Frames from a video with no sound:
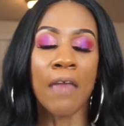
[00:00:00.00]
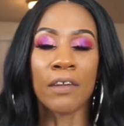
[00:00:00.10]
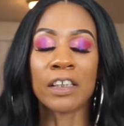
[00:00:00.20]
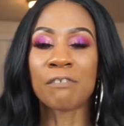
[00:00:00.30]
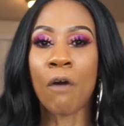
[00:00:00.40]
And
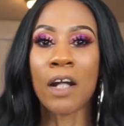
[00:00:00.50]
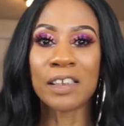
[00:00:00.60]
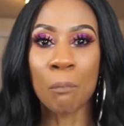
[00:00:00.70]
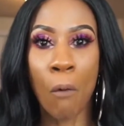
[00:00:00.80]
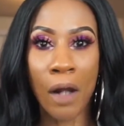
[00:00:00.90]
then as far
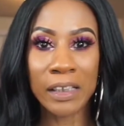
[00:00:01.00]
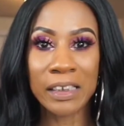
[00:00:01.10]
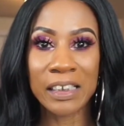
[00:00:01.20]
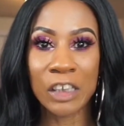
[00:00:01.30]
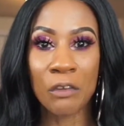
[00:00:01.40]
as the part is
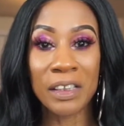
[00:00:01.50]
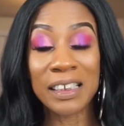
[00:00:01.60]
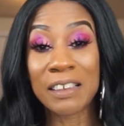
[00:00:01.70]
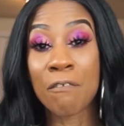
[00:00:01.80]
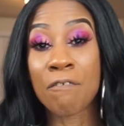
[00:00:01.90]
concerned,
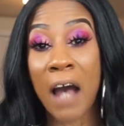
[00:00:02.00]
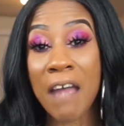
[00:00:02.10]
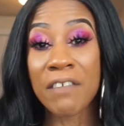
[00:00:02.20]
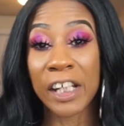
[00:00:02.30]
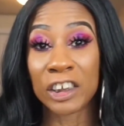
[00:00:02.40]
this is the
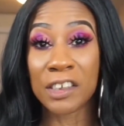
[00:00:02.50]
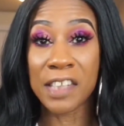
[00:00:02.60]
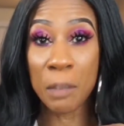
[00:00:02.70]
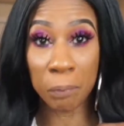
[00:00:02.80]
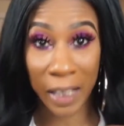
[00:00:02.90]
five inch
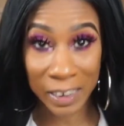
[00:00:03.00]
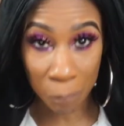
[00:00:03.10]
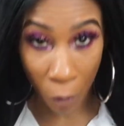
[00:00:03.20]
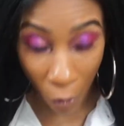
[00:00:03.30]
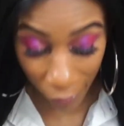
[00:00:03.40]
deep lace
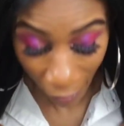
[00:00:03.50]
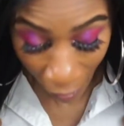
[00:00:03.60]
part.